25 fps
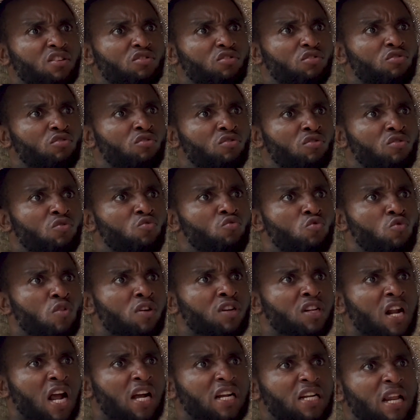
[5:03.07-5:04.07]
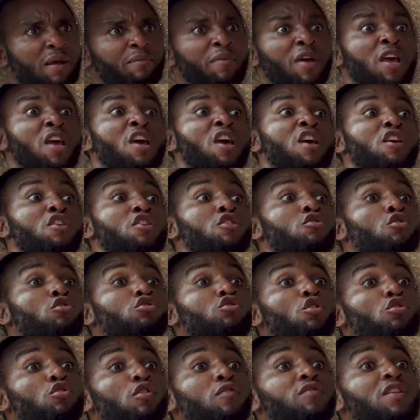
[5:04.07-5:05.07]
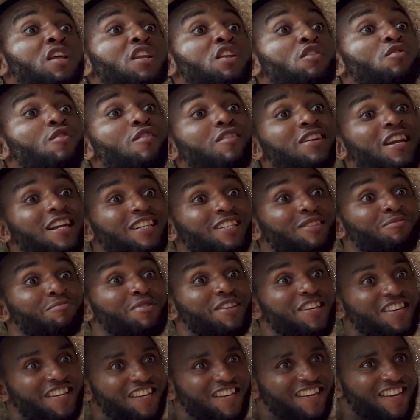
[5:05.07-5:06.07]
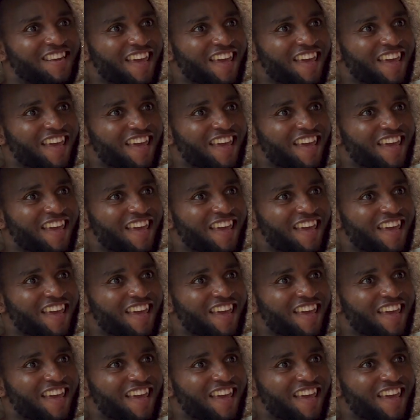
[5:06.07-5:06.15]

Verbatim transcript: They don't know who won't knock them. Mm-hmm. You know, so all of them they call rent me.